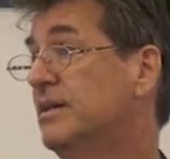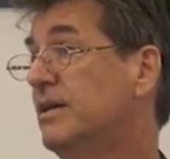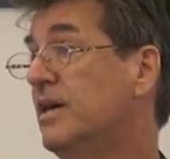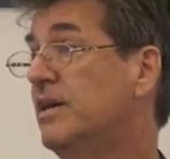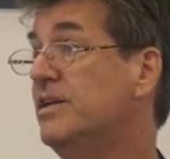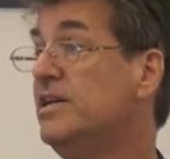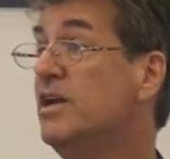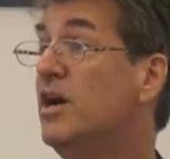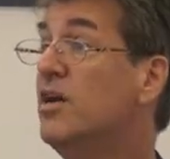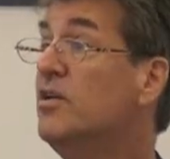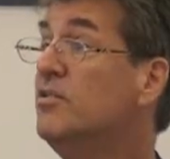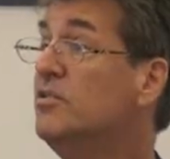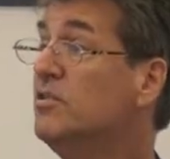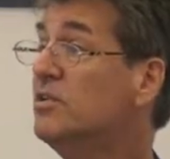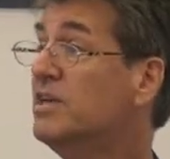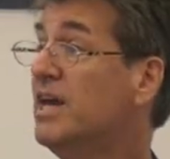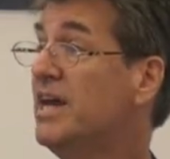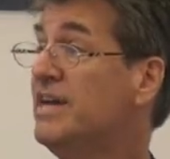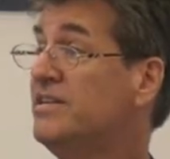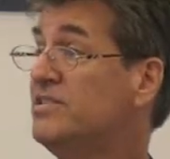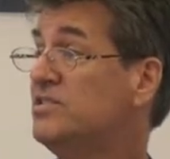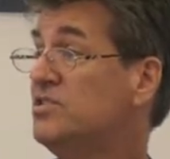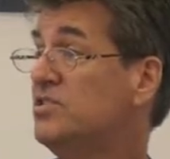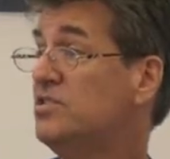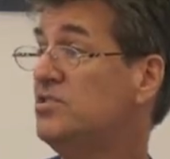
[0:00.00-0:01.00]
In other
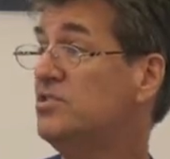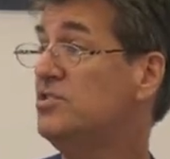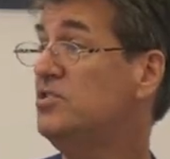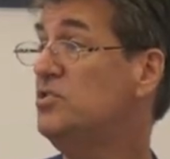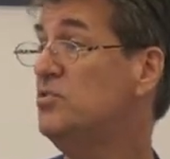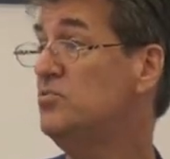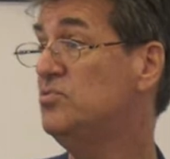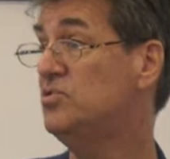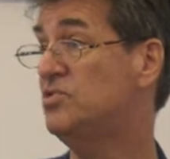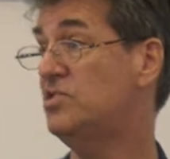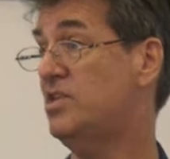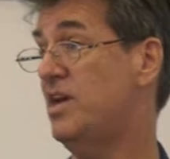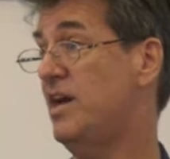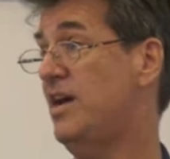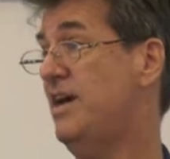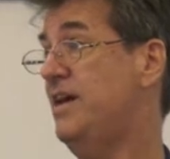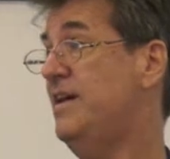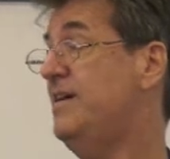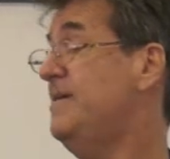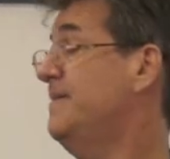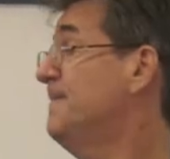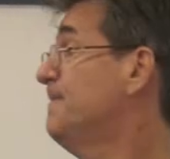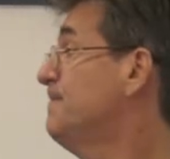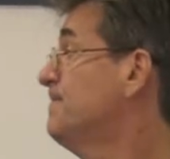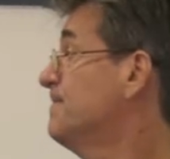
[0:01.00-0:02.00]
cases, you
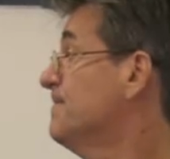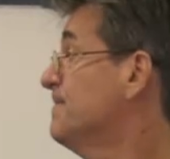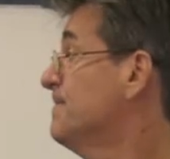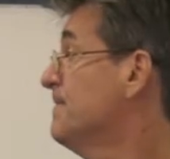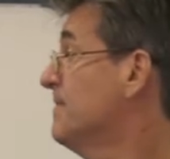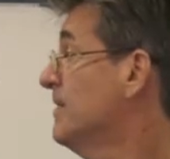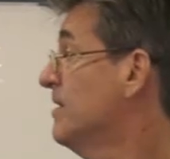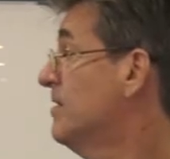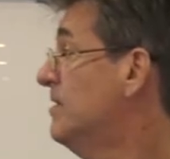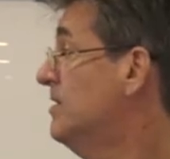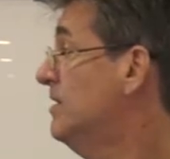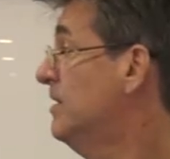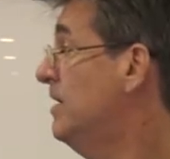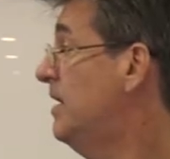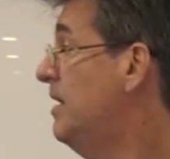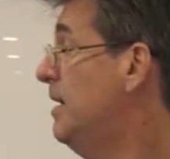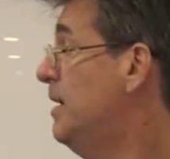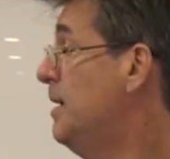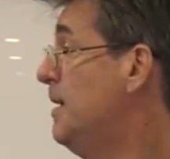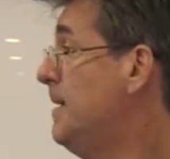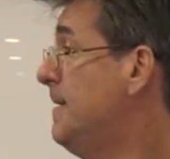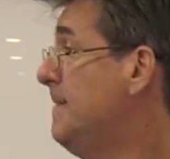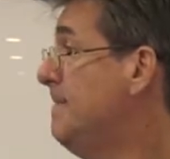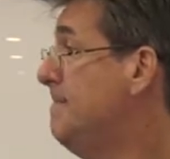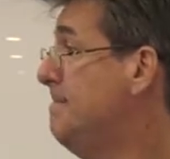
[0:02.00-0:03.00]
say,
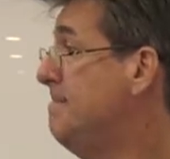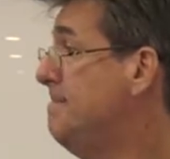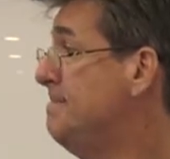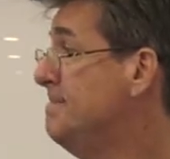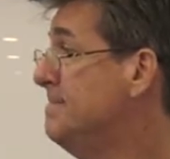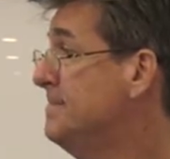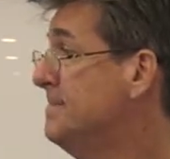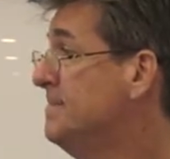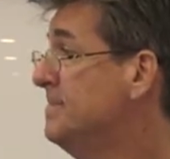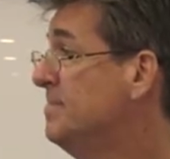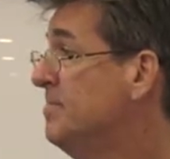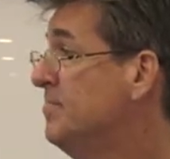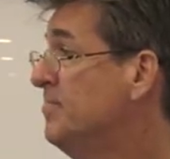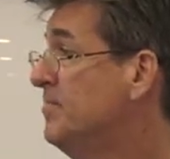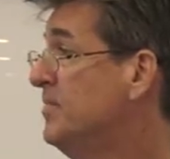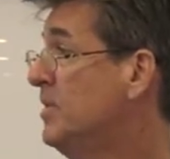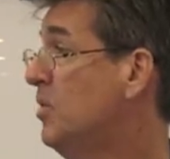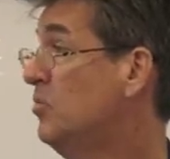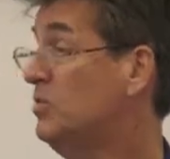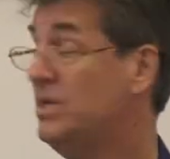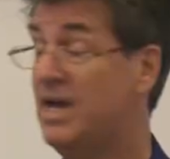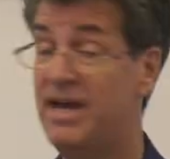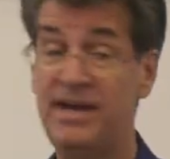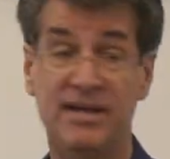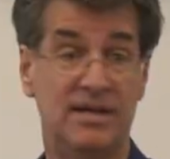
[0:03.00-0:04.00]
um,
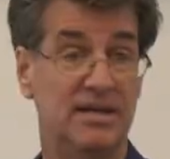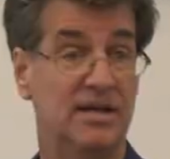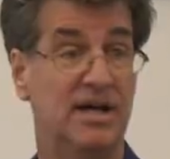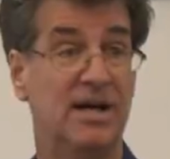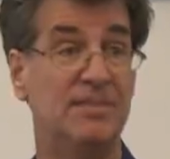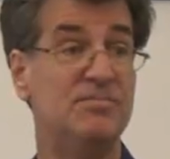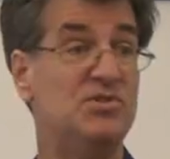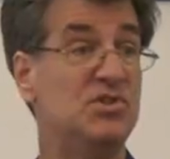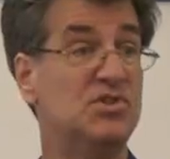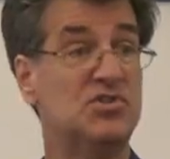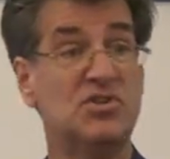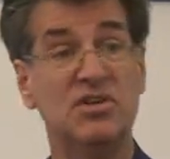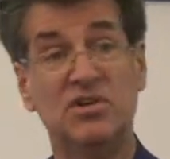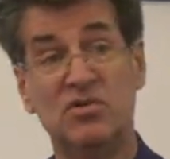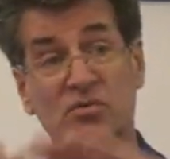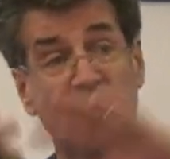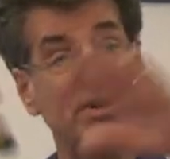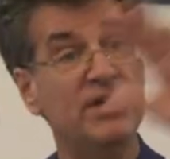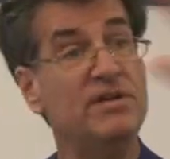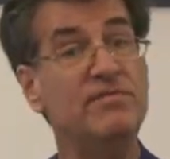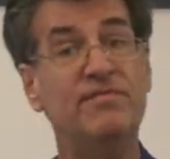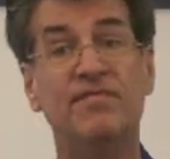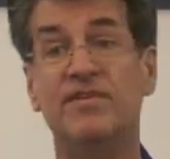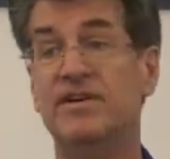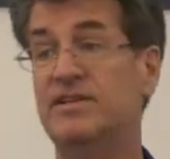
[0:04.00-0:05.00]
okay, I'm just going to
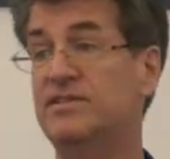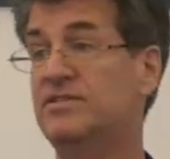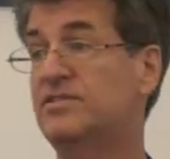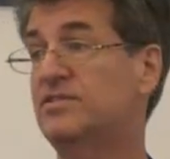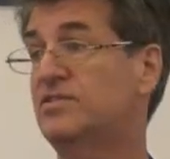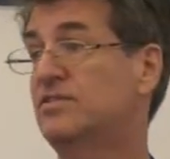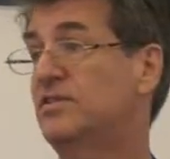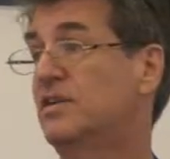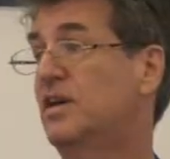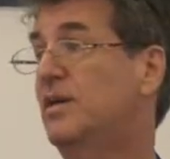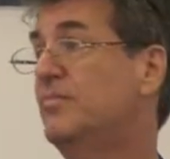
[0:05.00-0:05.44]
ring fence.